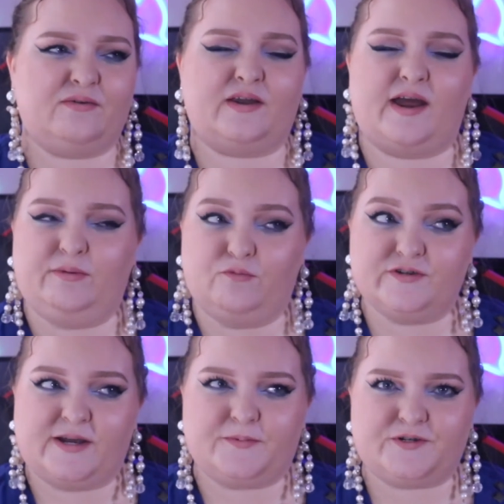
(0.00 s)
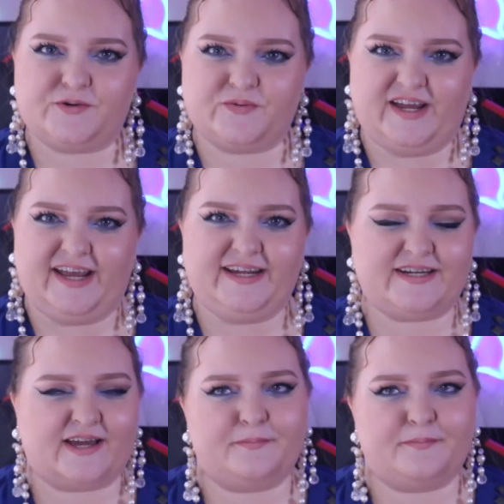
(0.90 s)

that I was able to read.